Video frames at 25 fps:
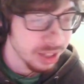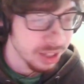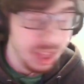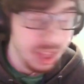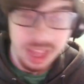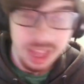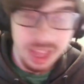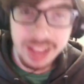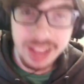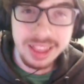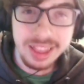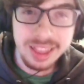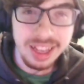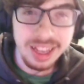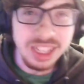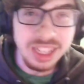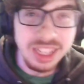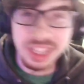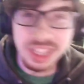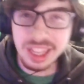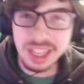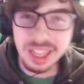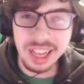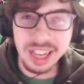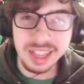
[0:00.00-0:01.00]
out, it's, it's just
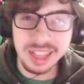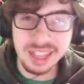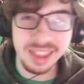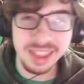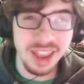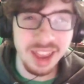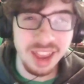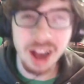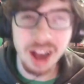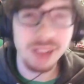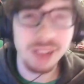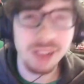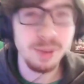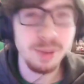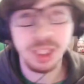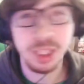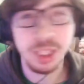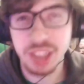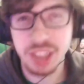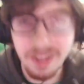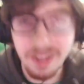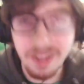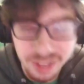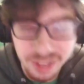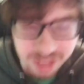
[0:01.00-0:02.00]
like stuck, but
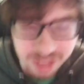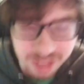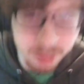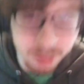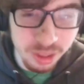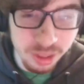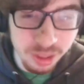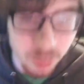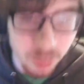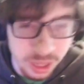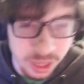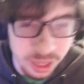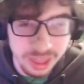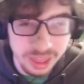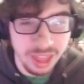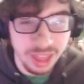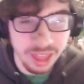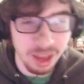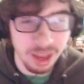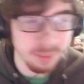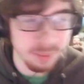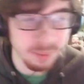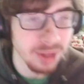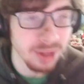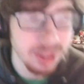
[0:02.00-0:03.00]
Jeffy's no, no, with them.
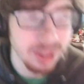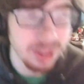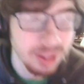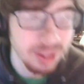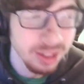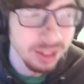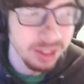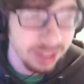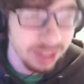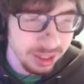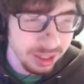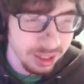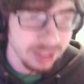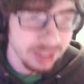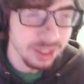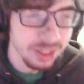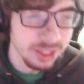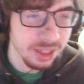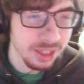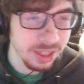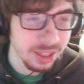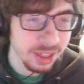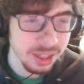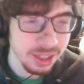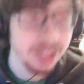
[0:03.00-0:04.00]
Scream out. Help!
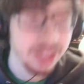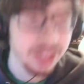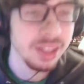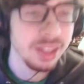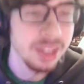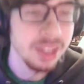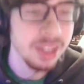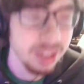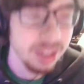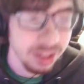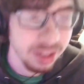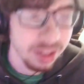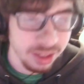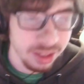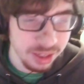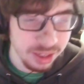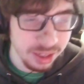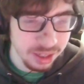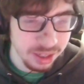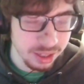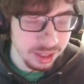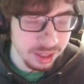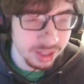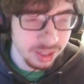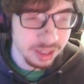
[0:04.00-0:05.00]
Help! Help!
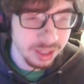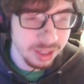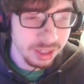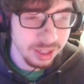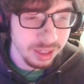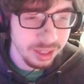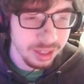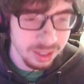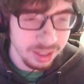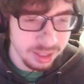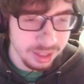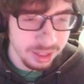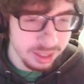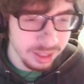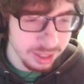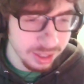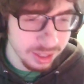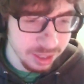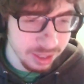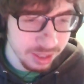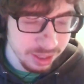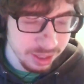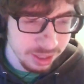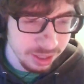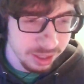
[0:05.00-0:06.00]

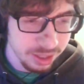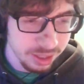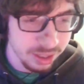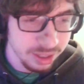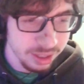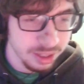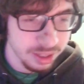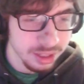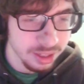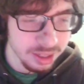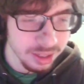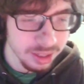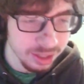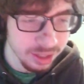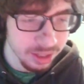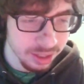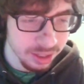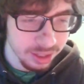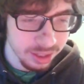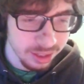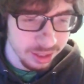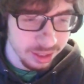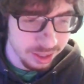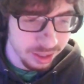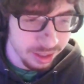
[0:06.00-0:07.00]

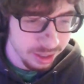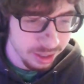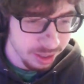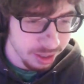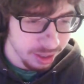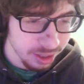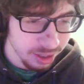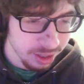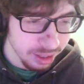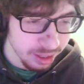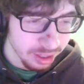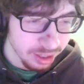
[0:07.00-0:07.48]
Help! Help!